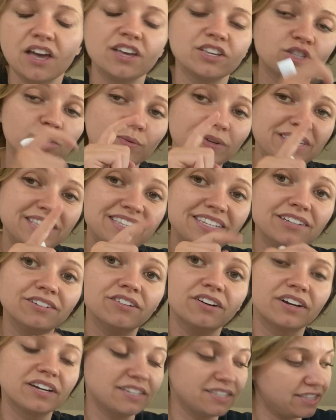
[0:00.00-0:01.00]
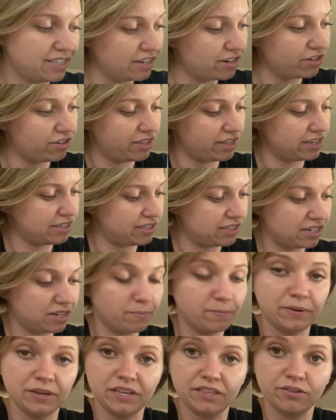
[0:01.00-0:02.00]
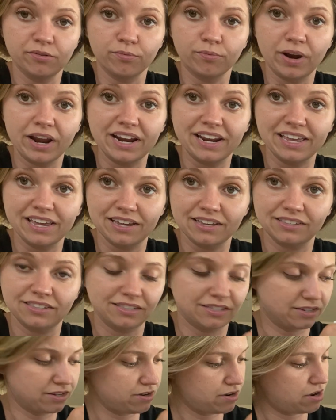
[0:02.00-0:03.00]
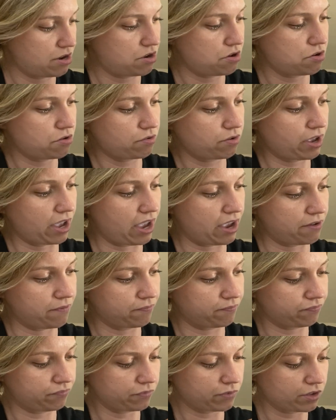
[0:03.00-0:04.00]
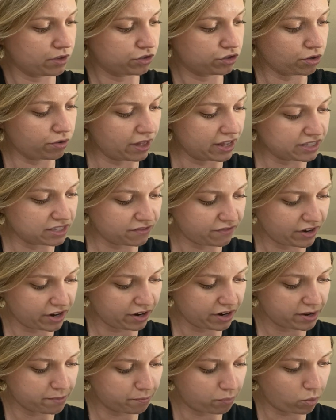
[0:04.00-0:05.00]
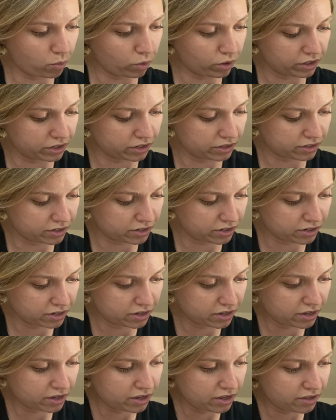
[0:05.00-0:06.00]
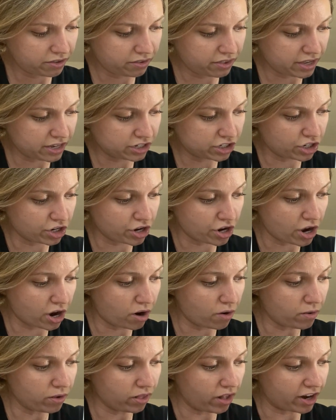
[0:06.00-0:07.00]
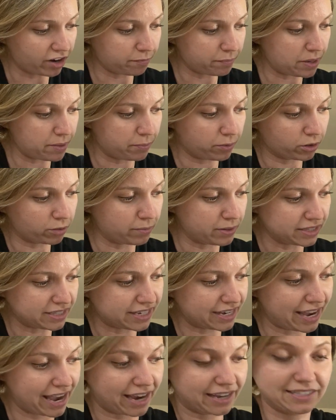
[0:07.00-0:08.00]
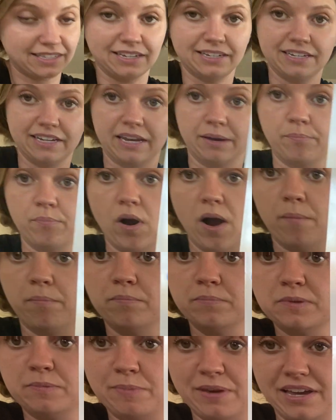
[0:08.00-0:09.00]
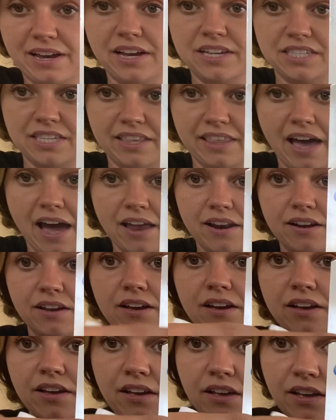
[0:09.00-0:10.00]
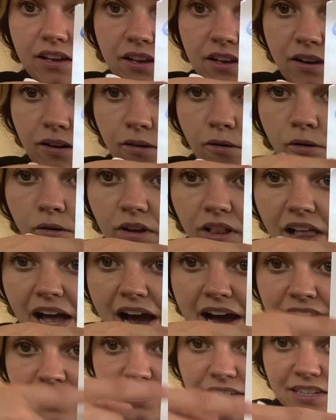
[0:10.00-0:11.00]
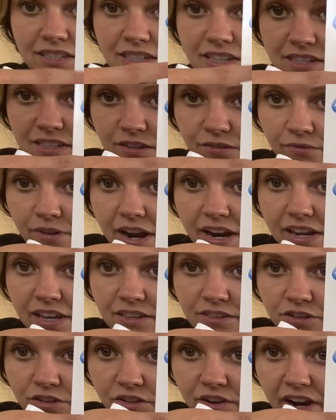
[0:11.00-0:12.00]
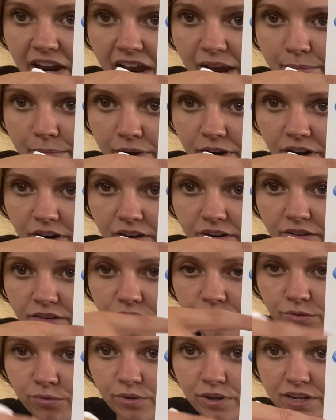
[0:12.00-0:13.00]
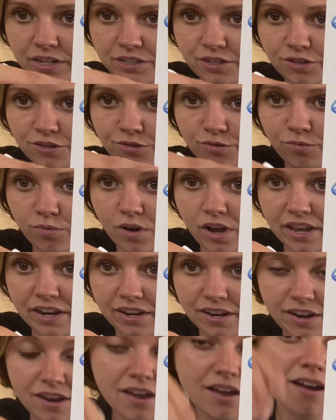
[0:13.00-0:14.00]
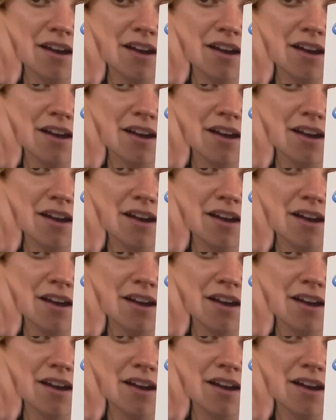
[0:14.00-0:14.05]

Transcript: So we still consider this to be the radius. Okay, so that's a very important thing to know. A lot of people are missing exit ticket problems because of that. Whole class, is this the radius or the diameter? 3, 2, 1.